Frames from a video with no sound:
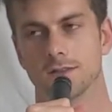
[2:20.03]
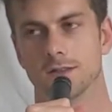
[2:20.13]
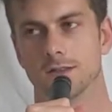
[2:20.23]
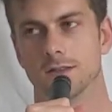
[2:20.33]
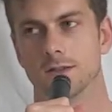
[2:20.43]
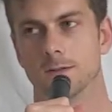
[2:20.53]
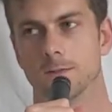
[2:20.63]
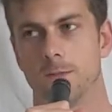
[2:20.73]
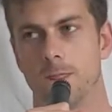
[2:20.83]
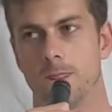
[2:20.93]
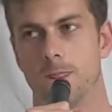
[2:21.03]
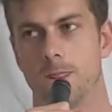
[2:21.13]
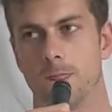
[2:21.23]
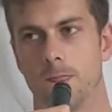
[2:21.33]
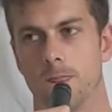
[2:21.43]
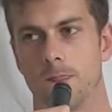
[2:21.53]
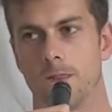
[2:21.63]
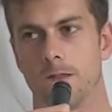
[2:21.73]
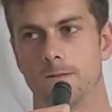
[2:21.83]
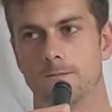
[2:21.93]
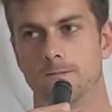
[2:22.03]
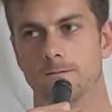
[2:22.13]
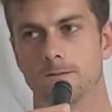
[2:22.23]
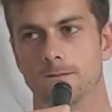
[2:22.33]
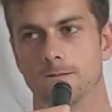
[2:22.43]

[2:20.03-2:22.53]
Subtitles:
Nothing is said.